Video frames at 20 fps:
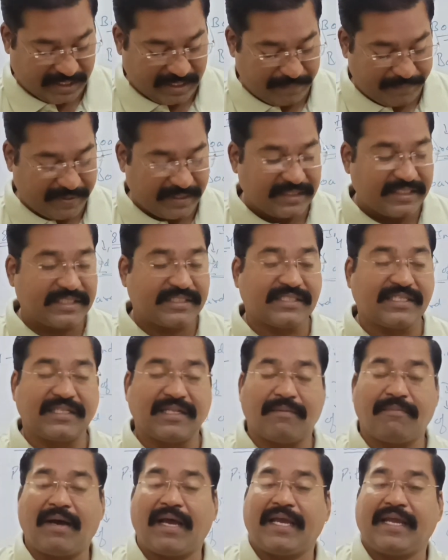Keeping this in
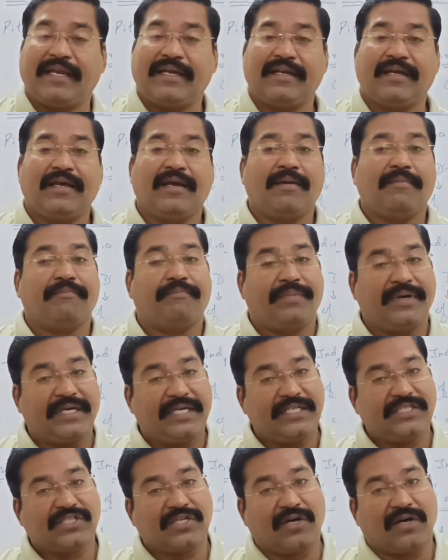the mind,
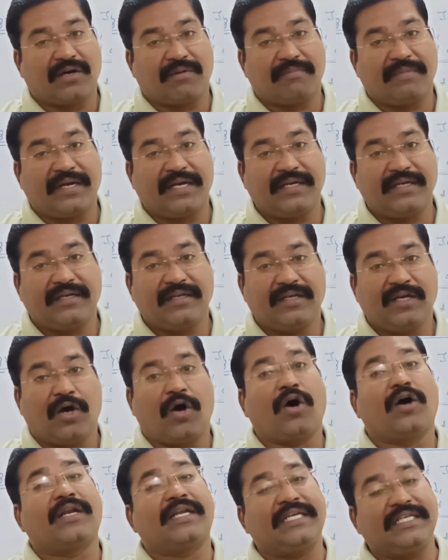British government
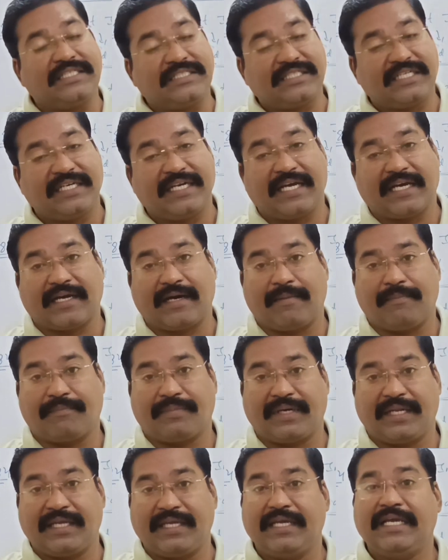or East India
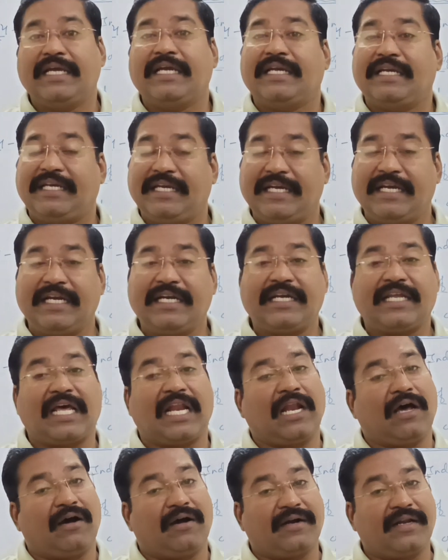Company didn't
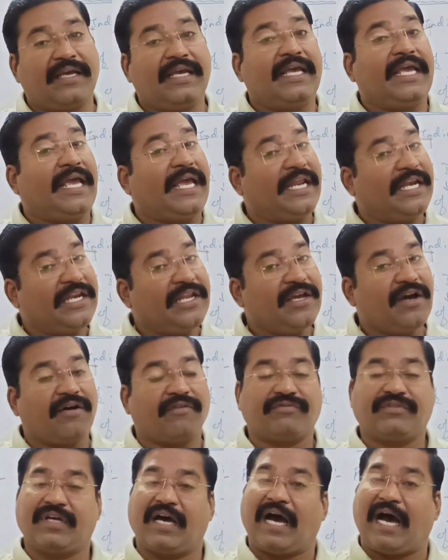allow any
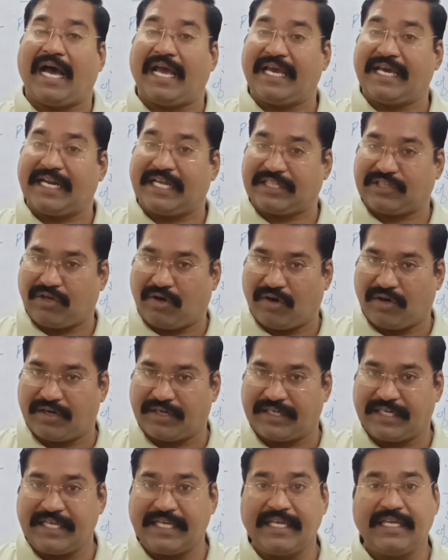of the higher
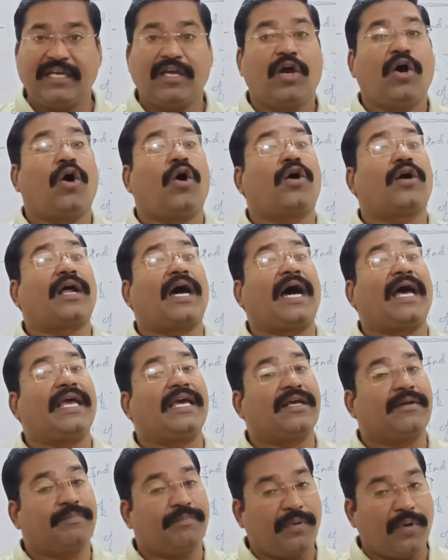authority or
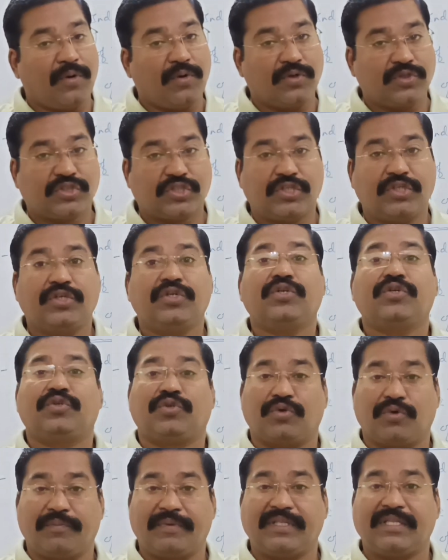higher post
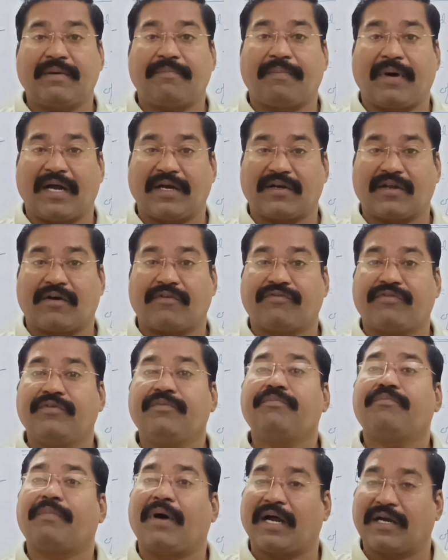to be the part
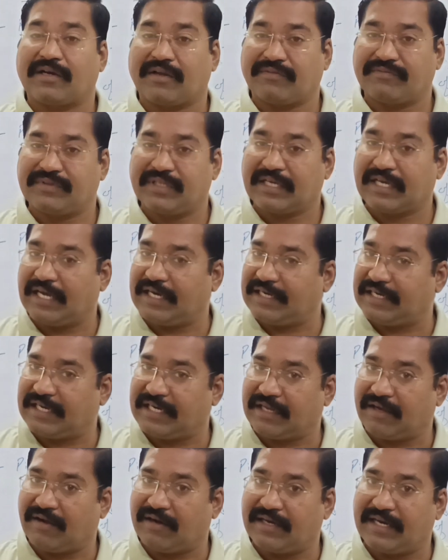of the
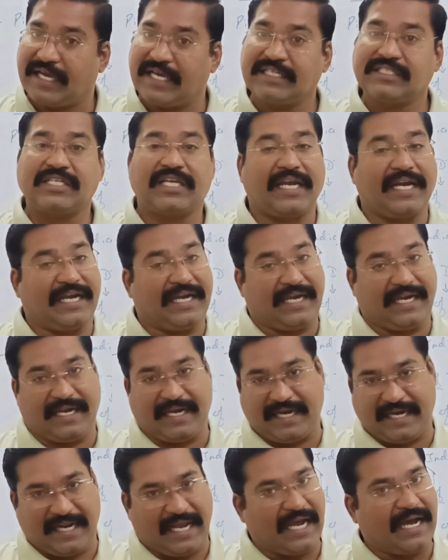country called as
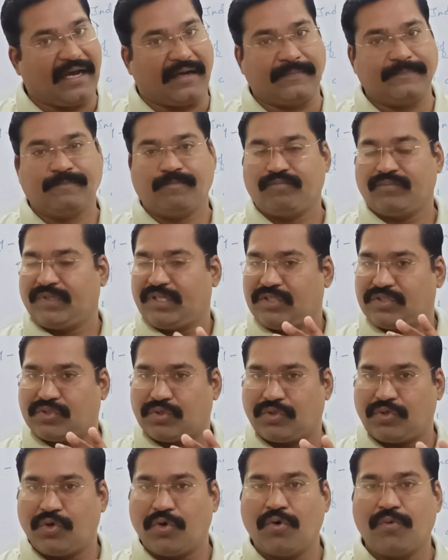India.
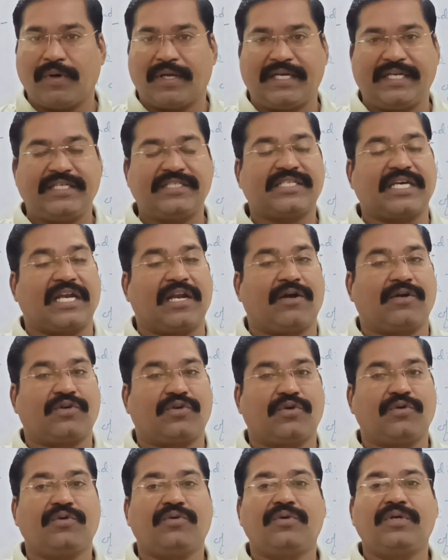So no one is allowed
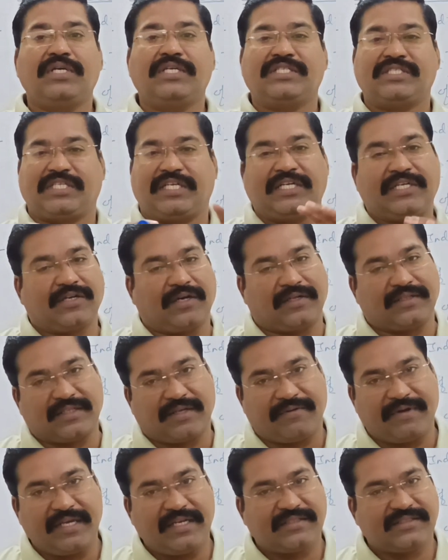to sit on
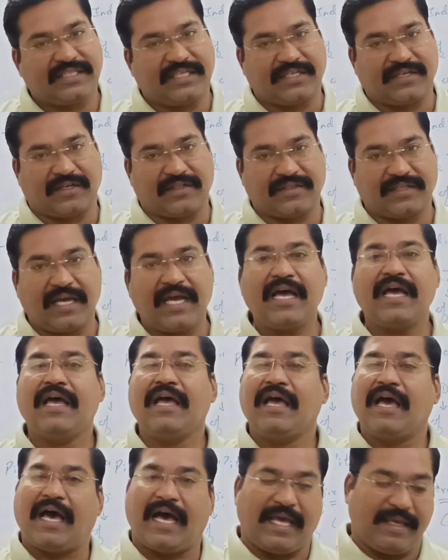the
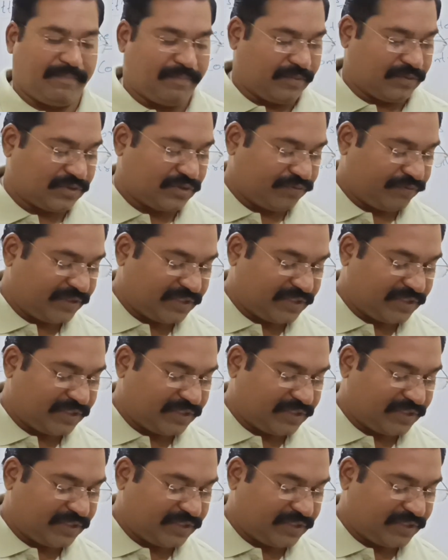high post.